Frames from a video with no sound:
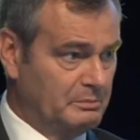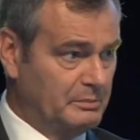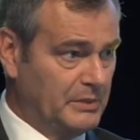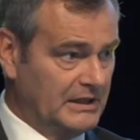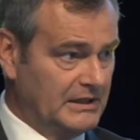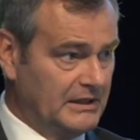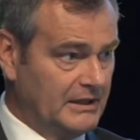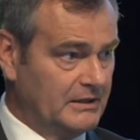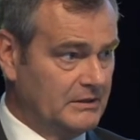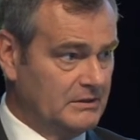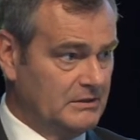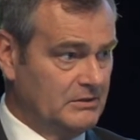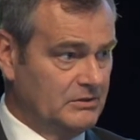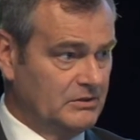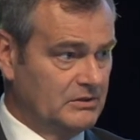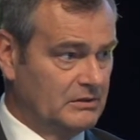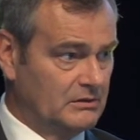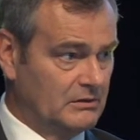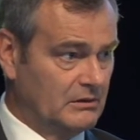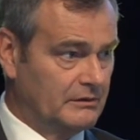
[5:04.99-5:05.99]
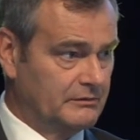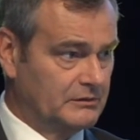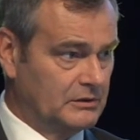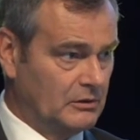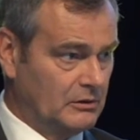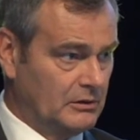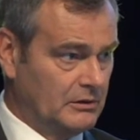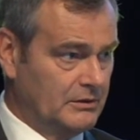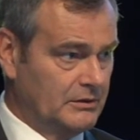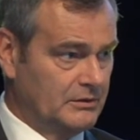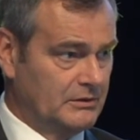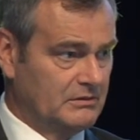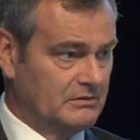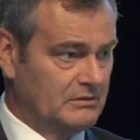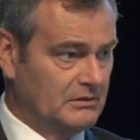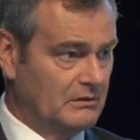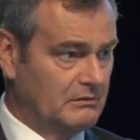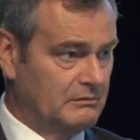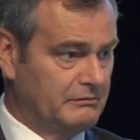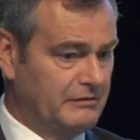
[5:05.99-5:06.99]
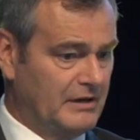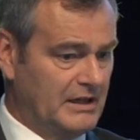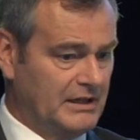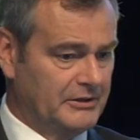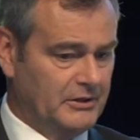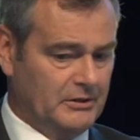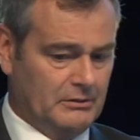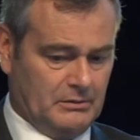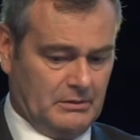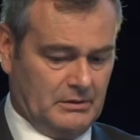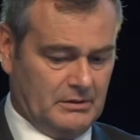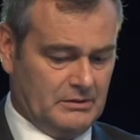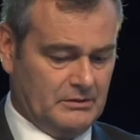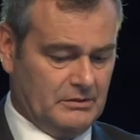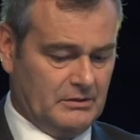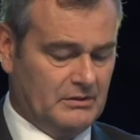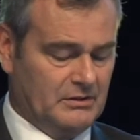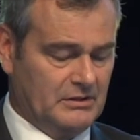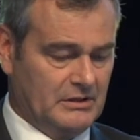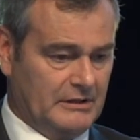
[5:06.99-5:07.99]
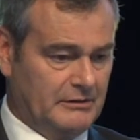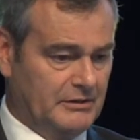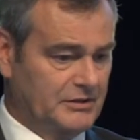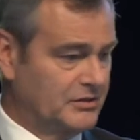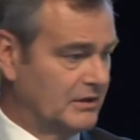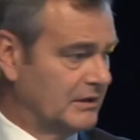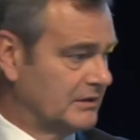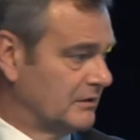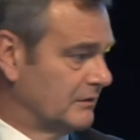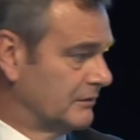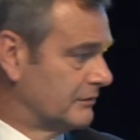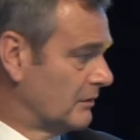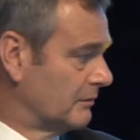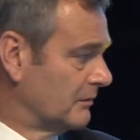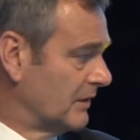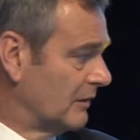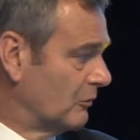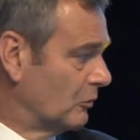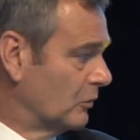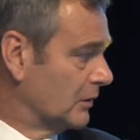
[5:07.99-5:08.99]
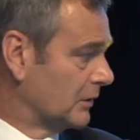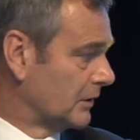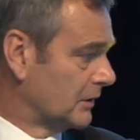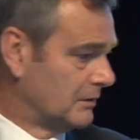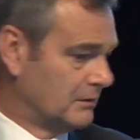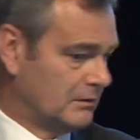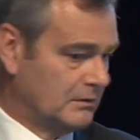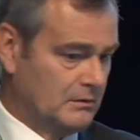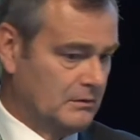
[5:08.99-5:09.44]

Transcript: billions of dollars of value to the dairy sector from that work.